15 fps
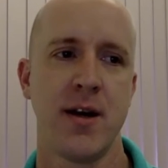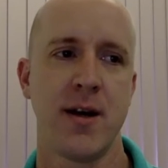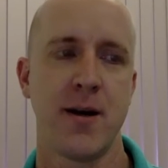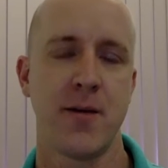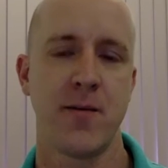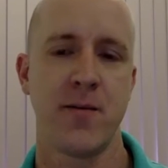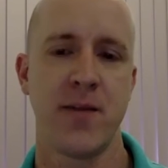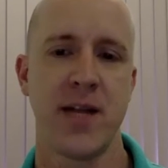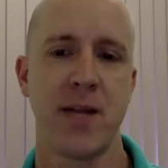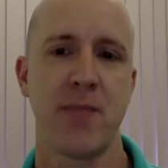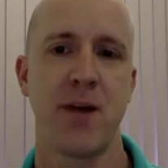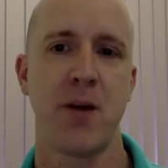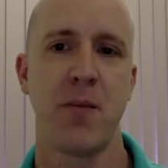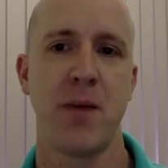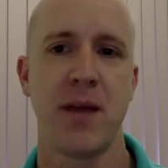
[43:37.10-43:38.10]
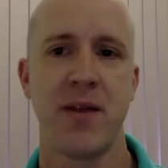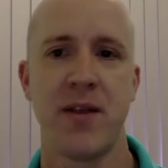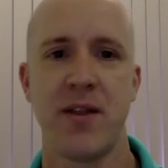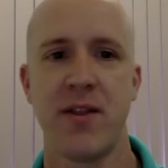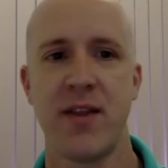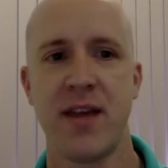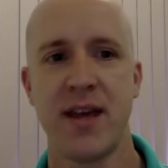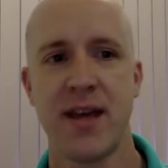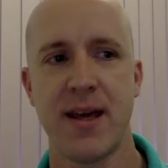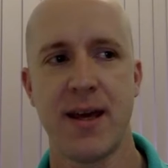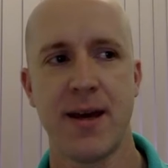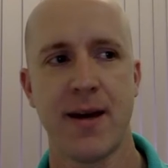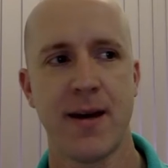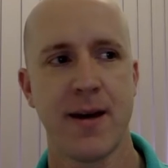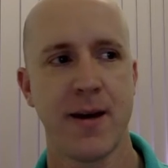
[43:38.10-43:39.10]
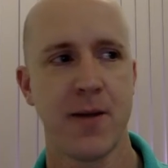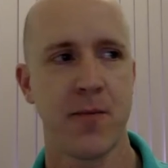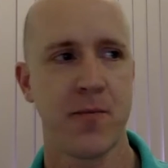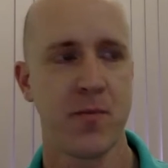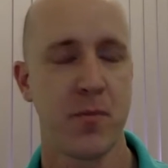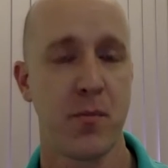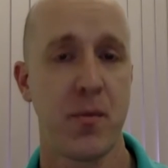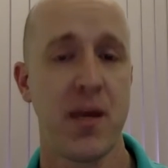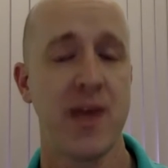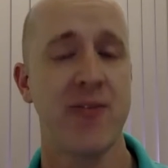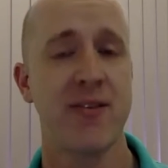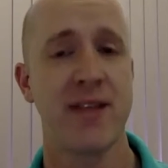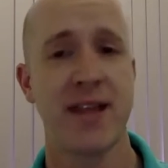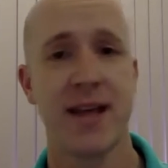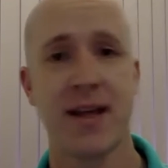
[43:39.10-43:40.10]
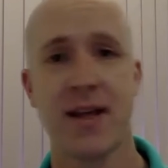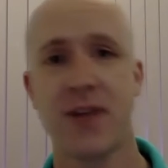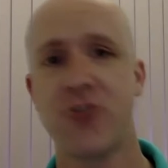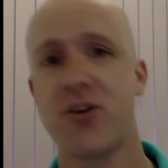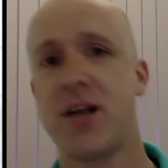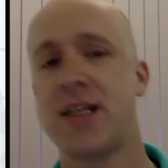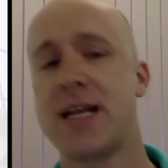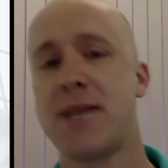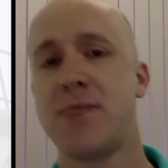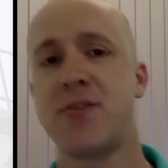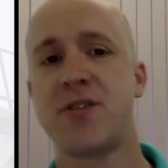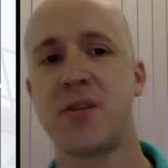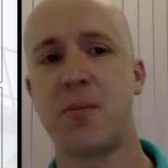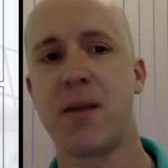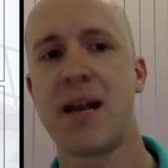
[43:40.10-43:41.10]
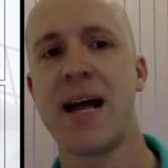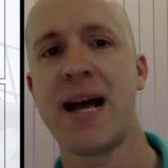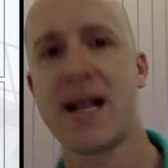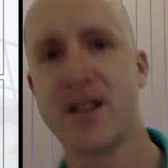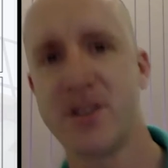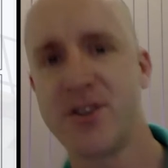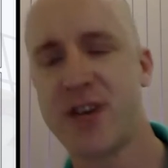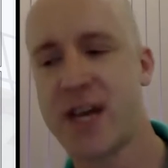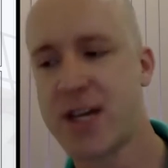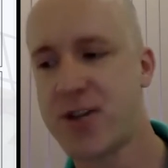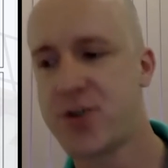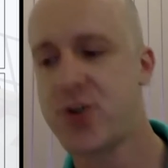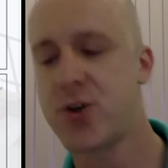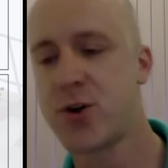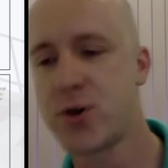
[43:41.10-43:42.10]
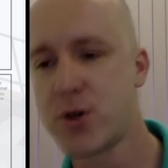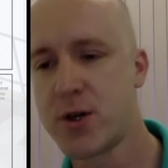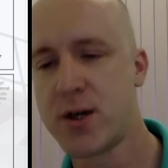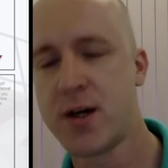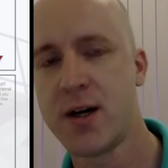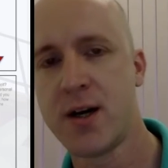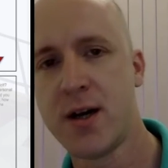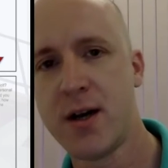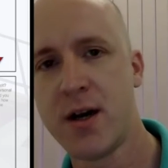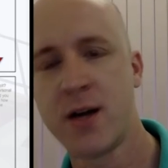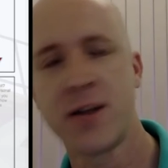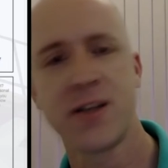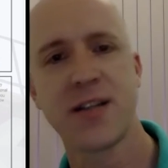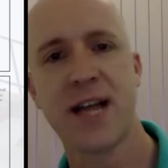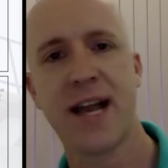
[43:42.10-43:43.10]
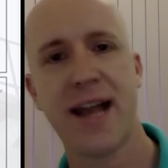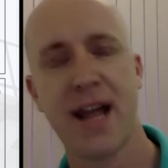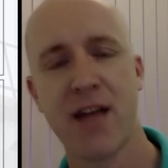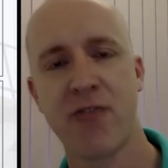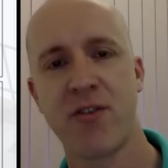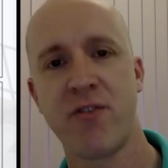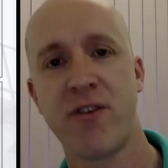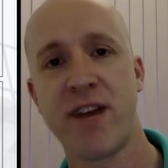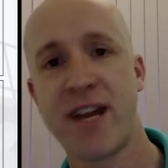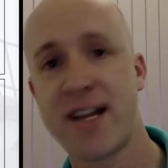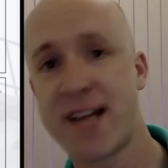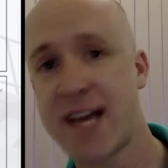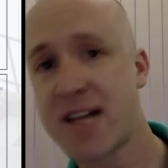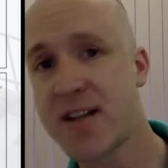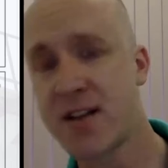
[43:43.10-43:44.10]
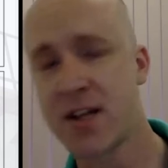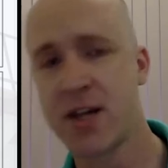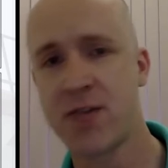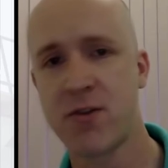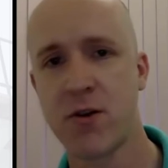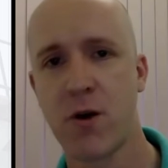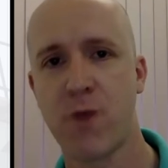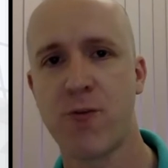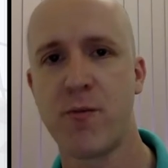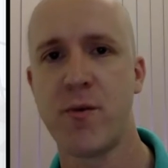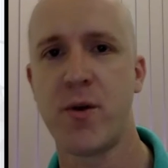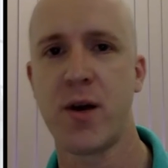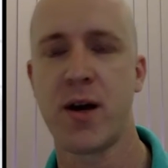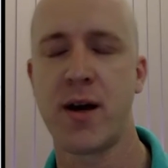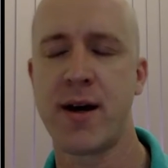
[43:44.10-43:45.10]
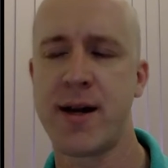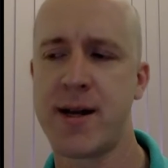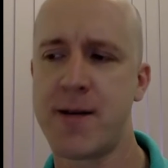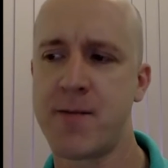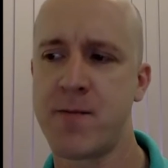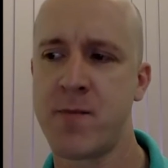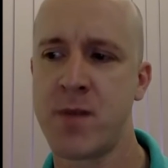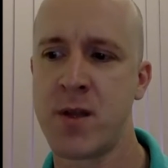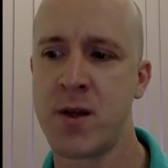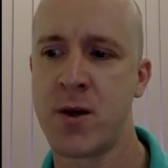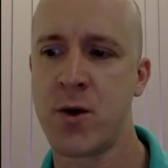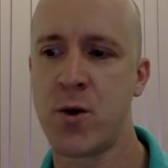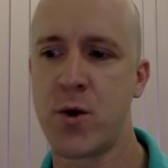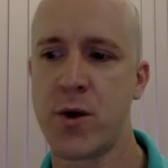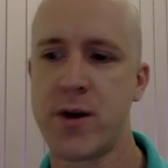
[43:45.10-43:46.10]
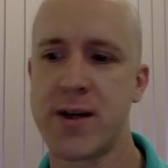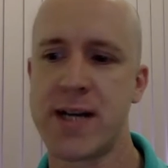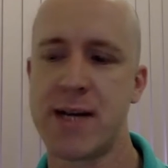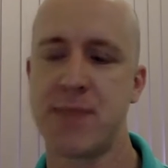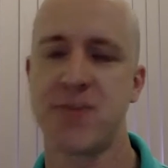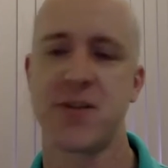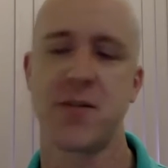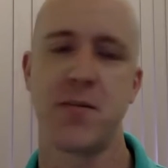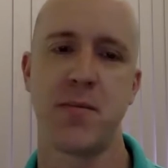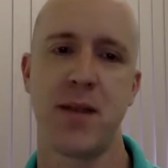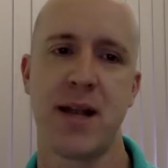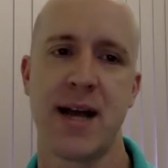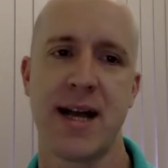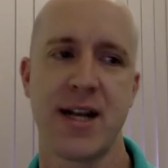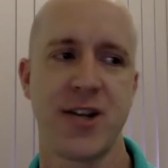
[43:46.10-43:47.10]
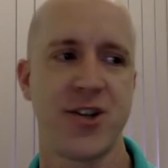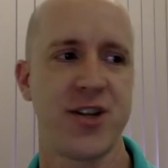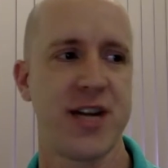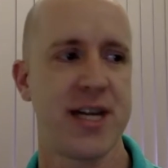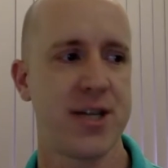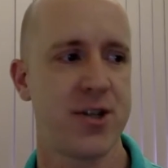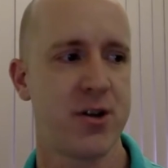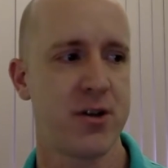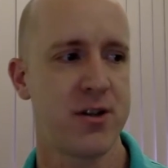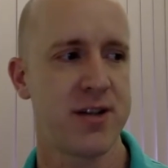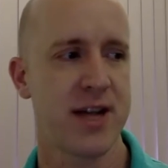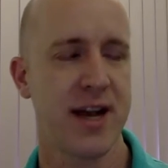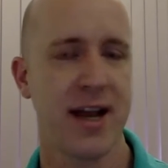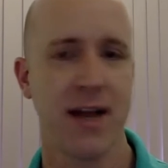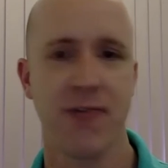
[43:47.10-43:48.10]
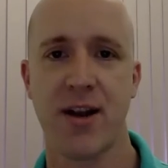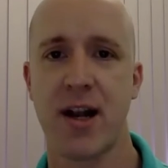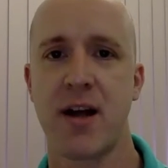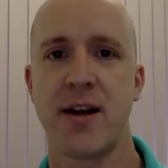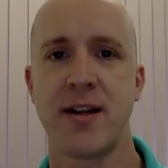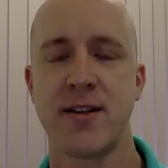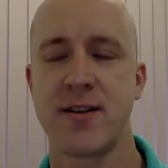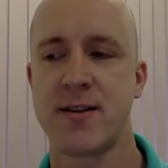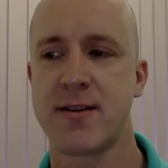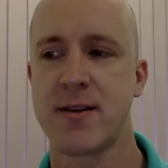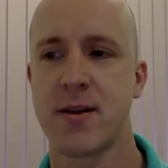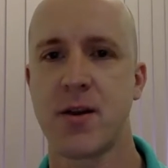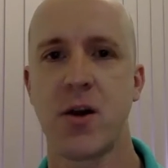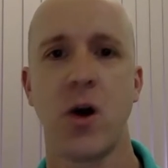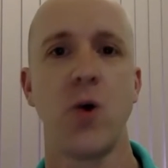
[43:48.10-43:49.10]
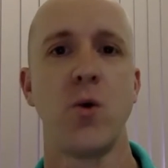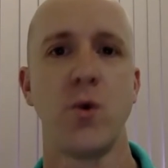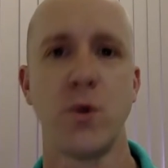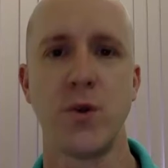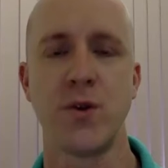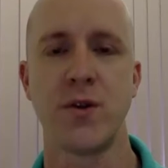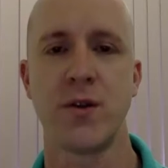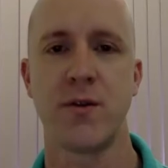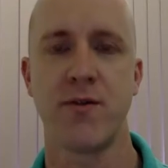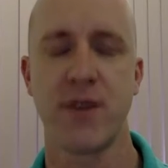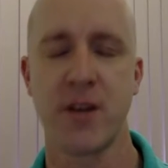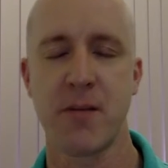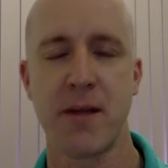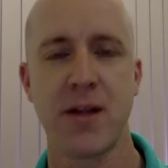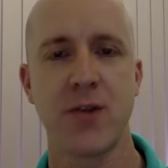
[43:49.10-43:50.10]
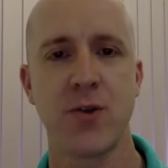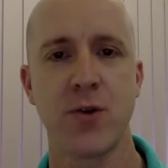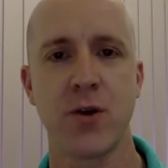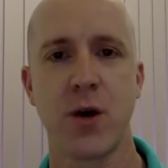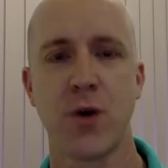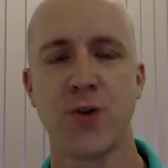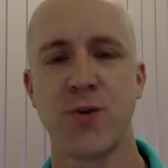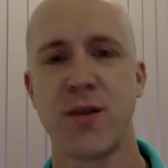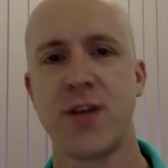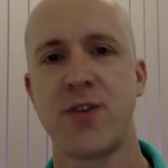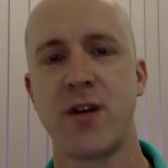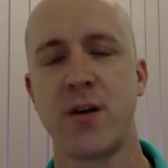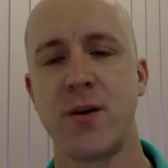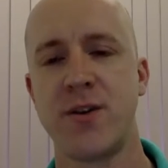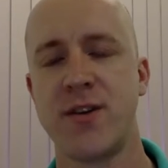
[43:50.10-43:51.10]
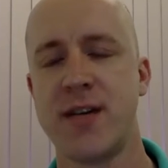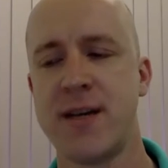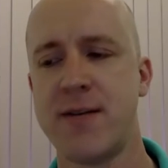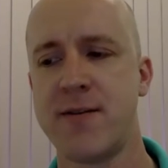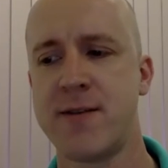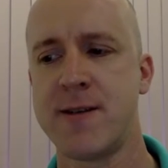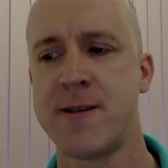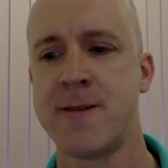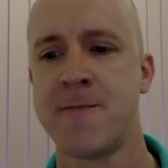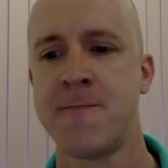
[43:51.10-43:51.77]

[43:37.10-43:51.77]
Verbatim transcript: Um, and it might be that the um, even the tr- attempts to plan change your understanding of the very data that you've got from your client, or your attempts to plan change your understanding of the client's goals, the fundamental goals of what they're trying to achieve.